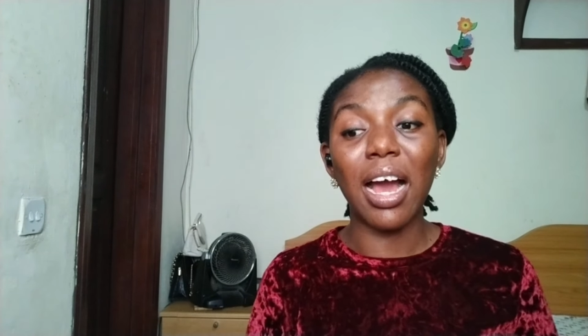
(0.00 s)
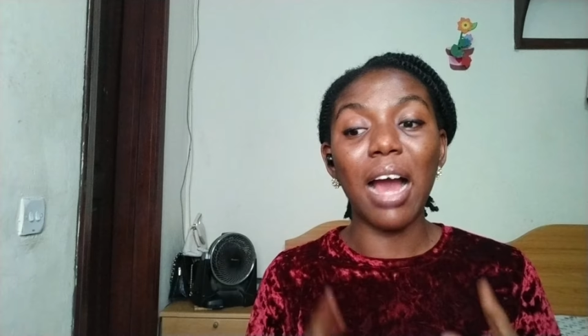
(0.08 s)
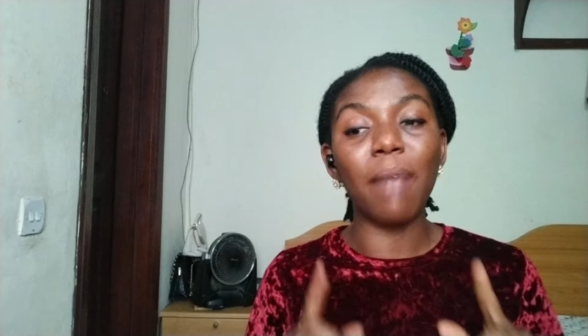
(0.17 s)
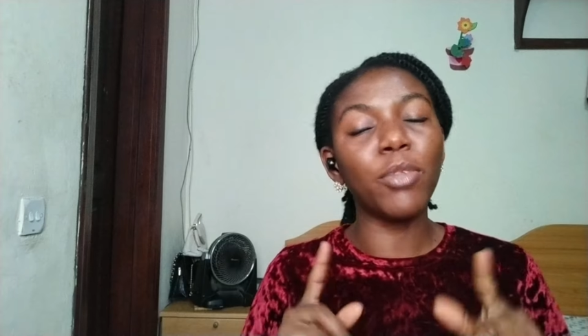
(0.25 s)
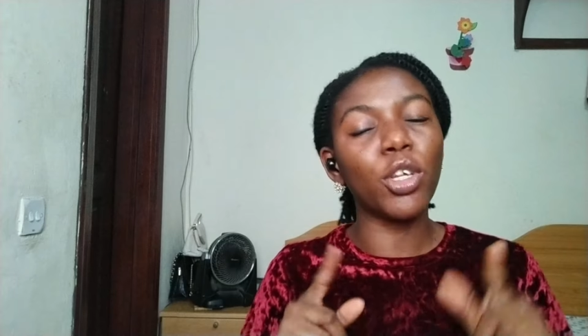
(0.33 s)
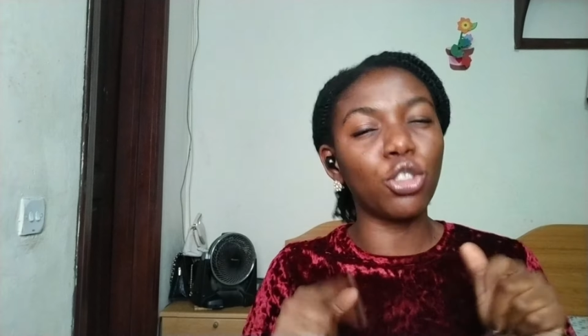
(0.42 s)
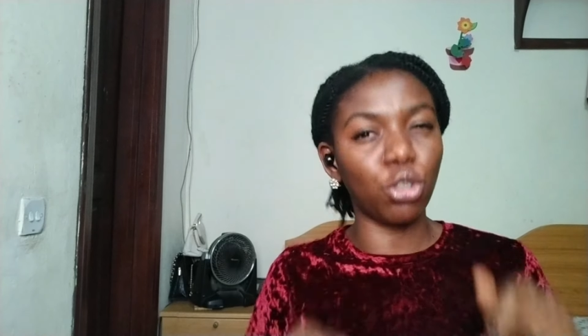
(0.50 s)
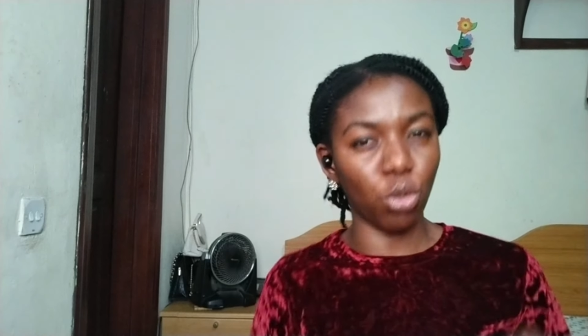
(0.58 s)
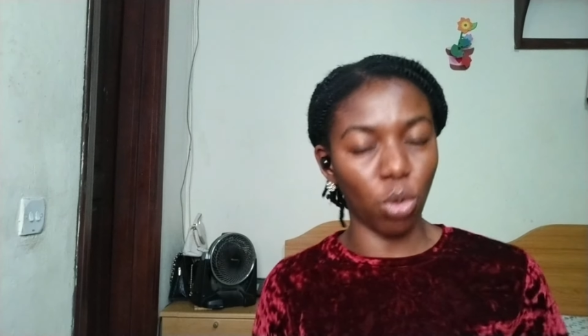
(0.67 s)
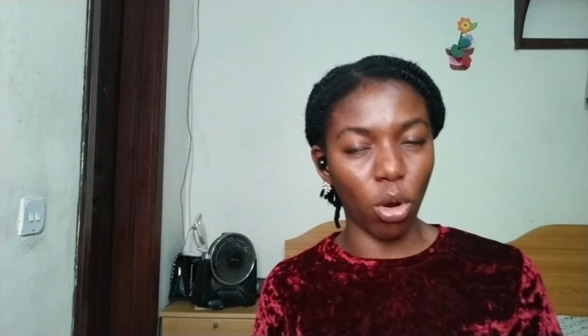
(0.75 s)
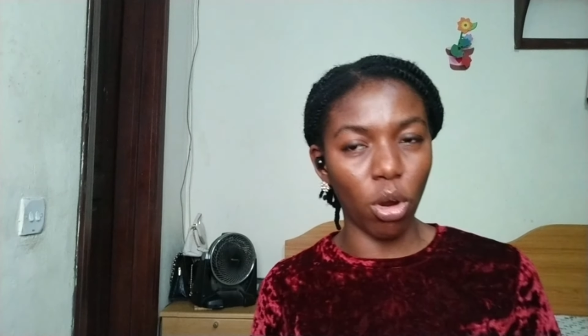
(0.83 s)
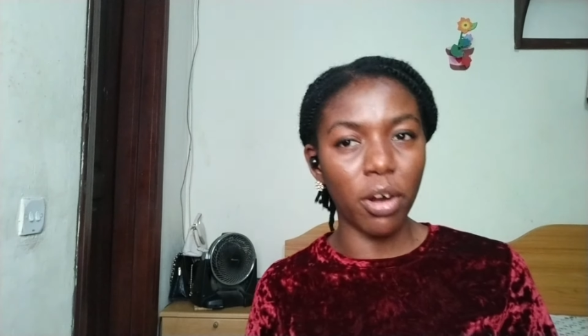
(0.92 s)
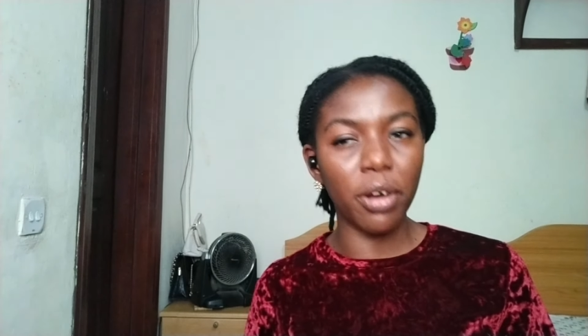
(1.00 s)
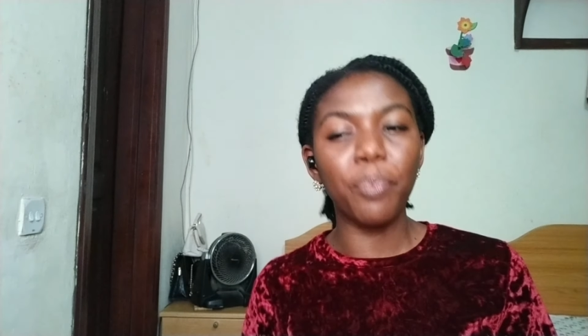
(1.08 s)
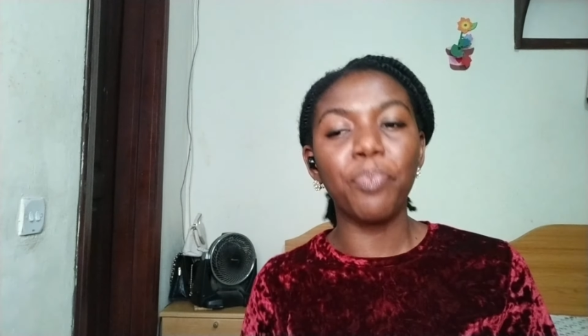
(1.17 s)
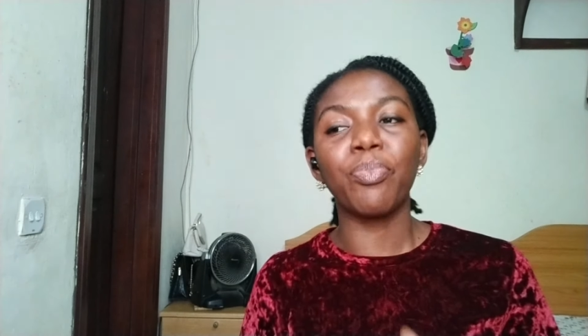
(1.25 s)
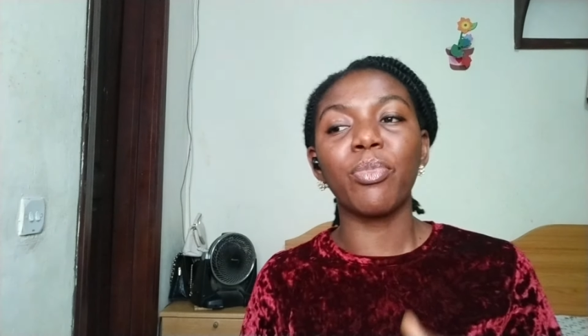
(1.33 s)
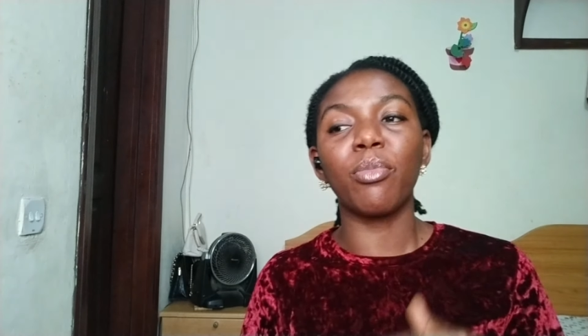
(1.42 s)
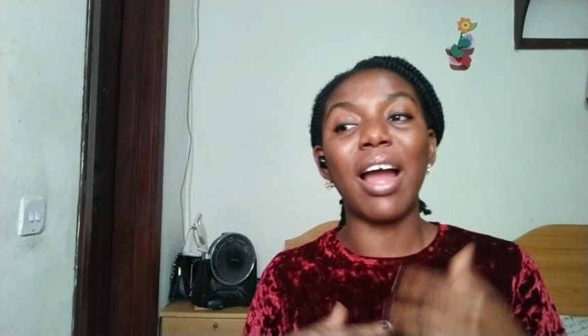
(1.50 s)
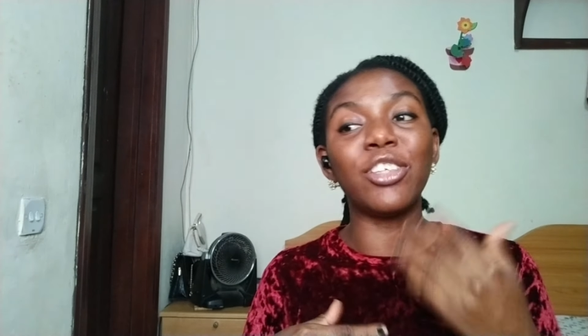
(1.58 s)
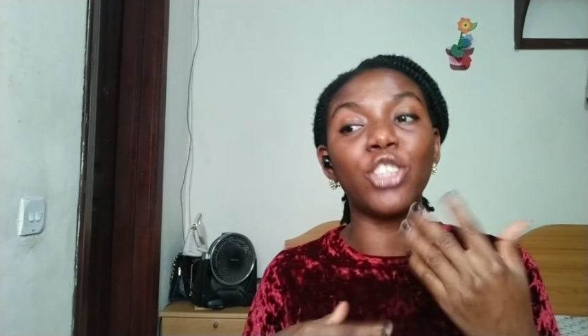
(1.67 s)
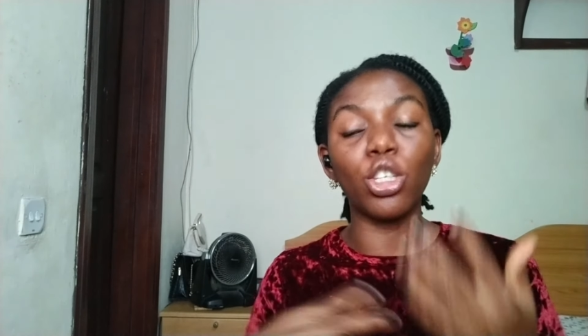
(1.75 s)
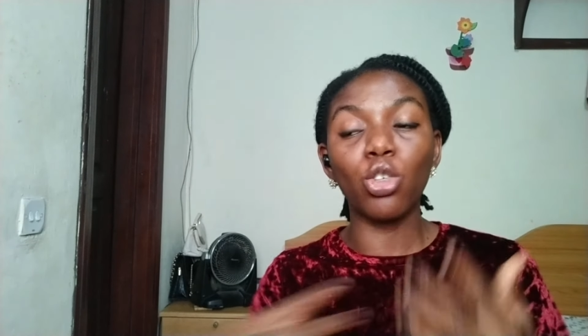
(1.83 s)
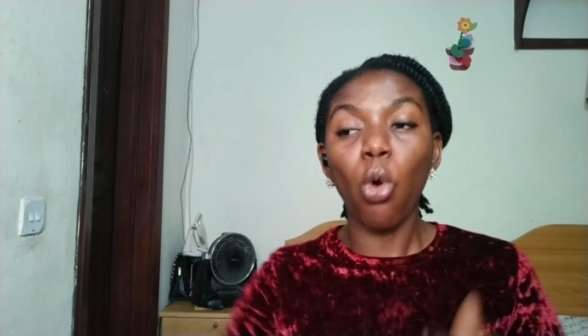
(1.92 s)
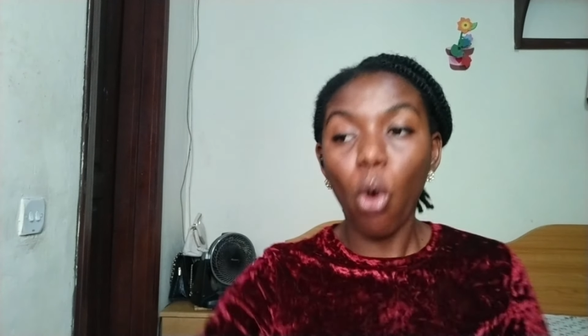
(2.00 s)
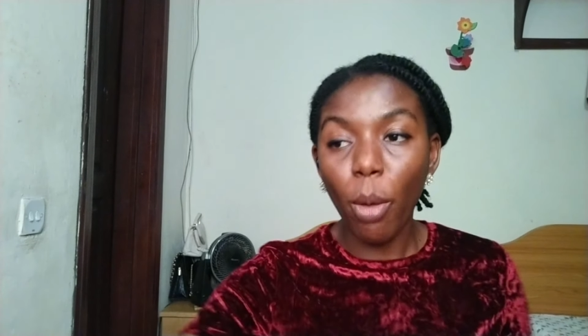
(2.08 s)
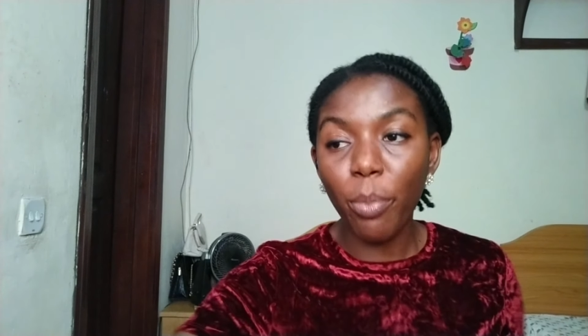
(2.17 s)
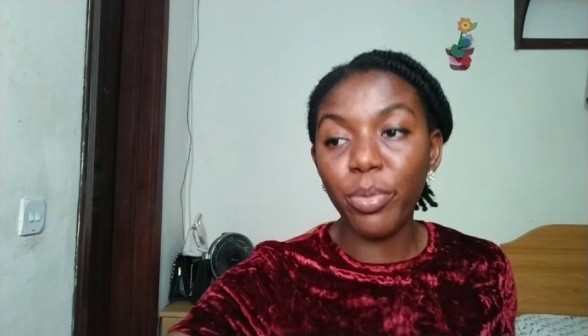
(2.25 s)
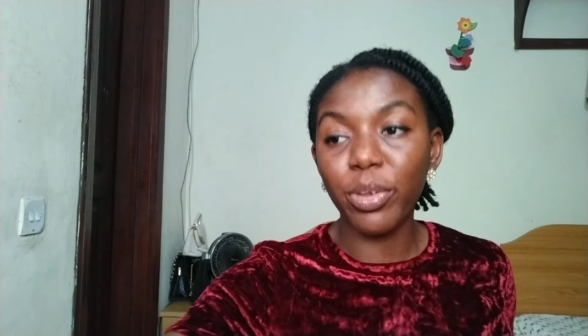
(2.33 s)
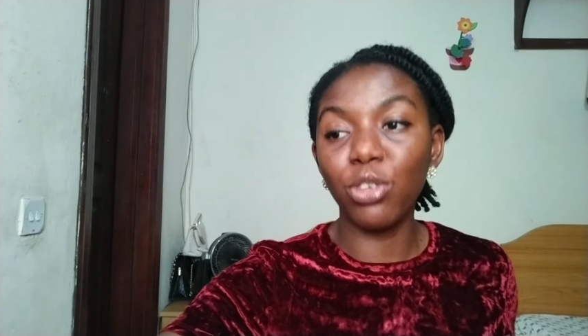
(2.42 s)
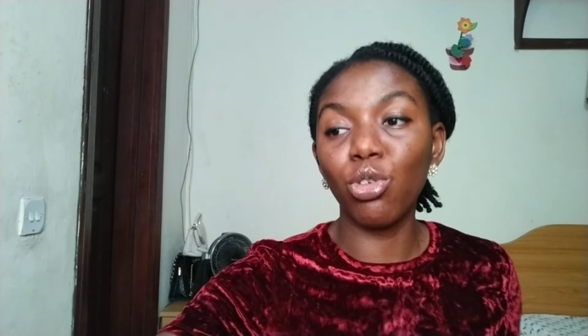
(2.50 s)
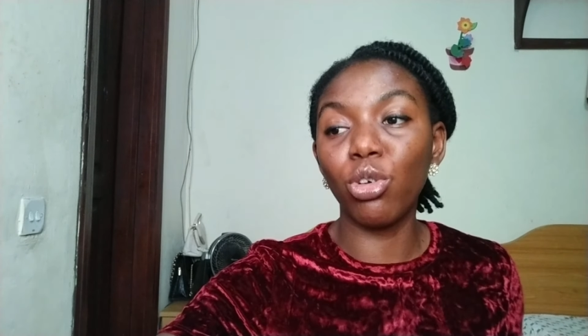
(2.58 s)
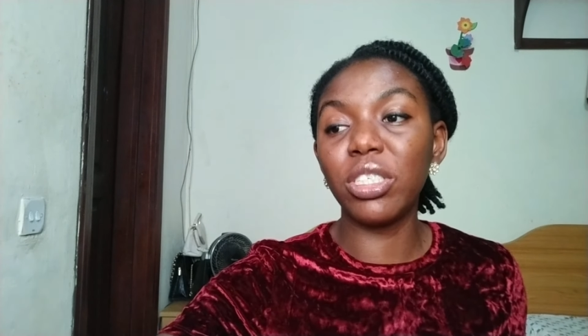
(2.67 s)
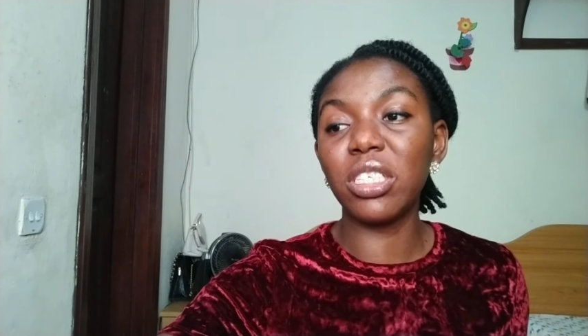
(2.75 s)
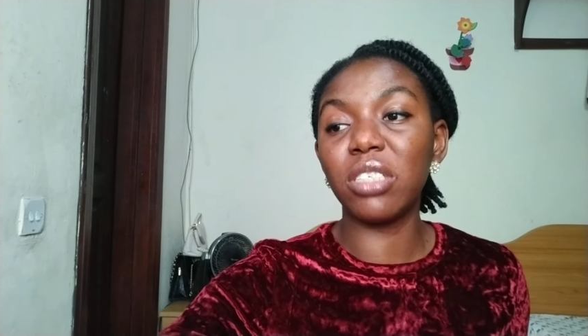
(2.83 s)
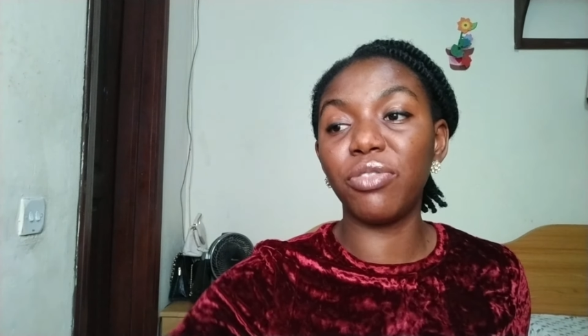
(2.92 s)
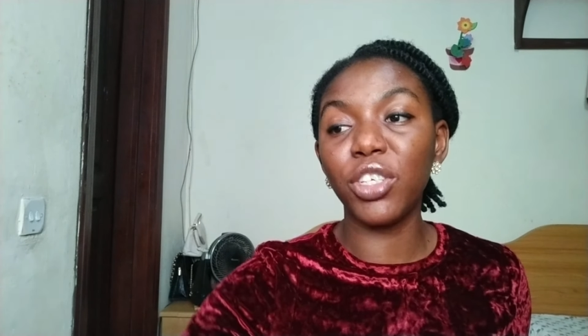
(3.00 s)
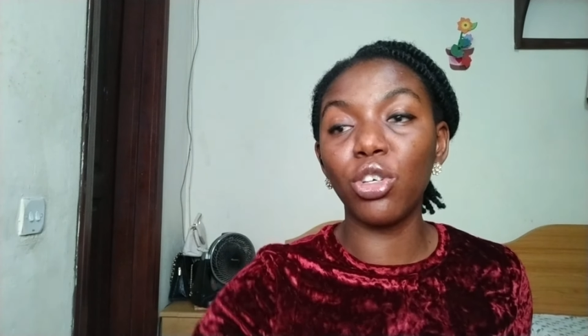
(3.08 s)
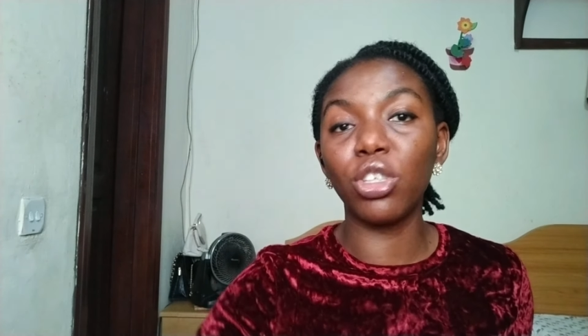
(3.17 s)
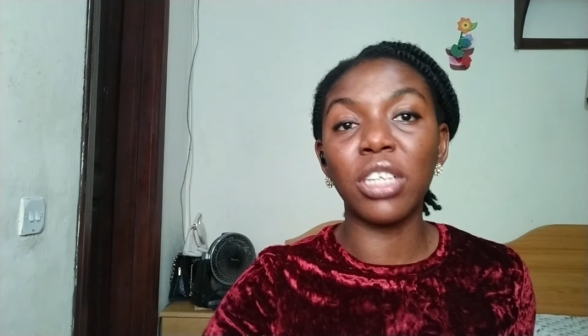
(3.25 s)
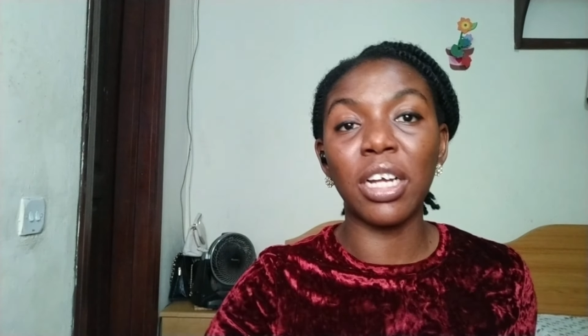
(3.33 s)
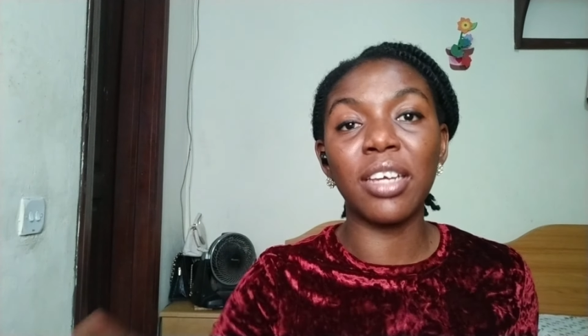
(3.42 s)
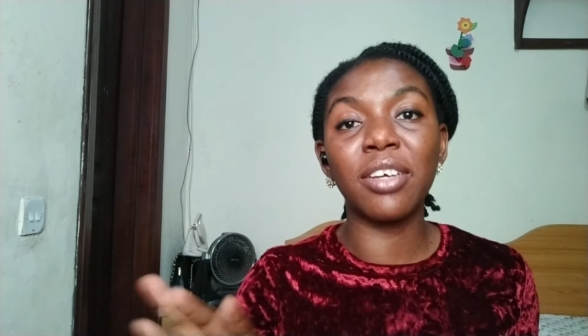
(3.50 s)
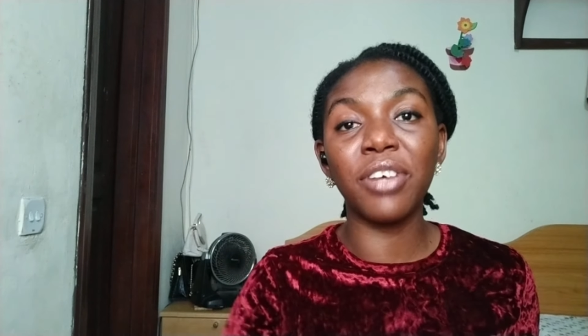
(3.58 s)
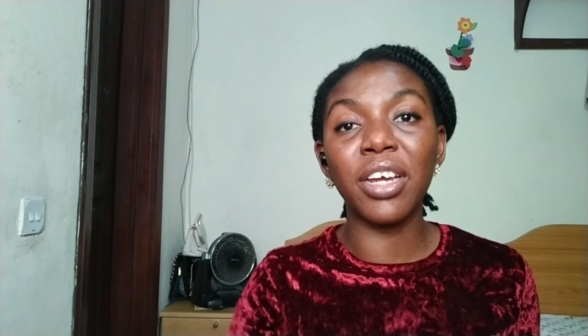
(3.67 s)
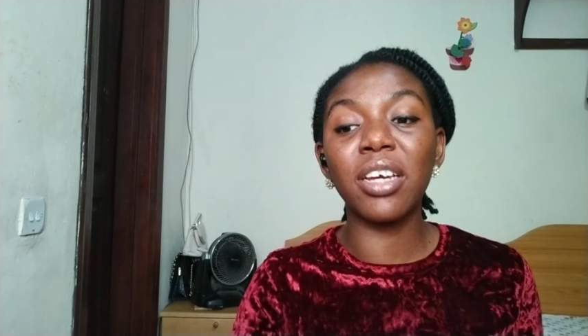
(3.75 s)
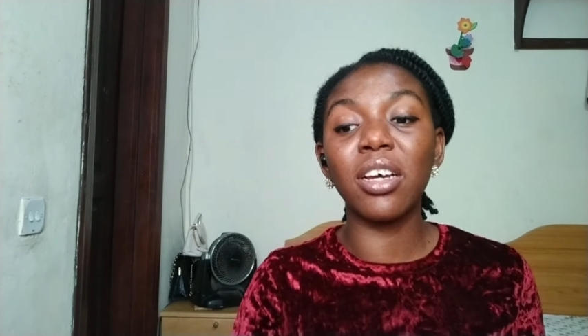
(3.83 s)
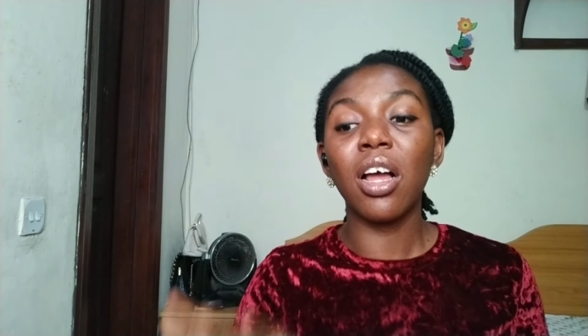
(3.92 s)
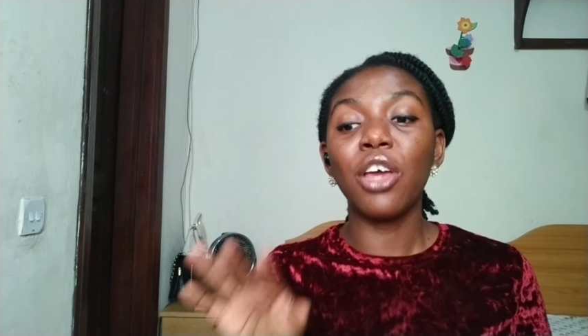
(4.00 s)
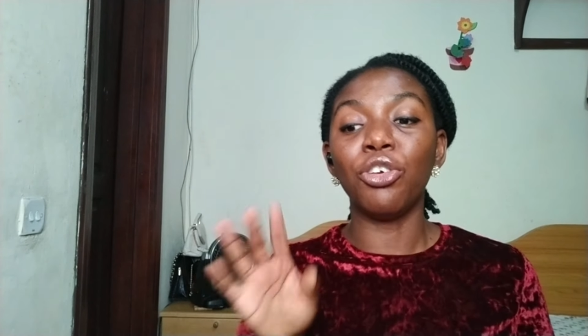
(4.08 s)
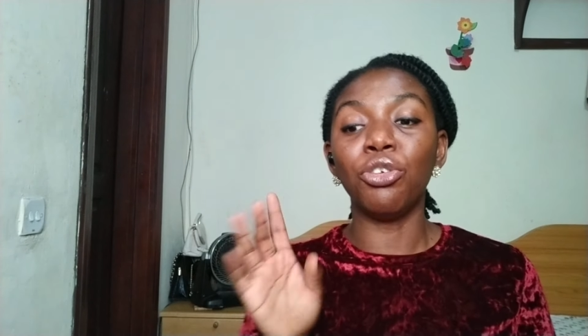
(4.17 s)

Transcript: I'm not sure, but I just hope, this video, Charlie Kirk,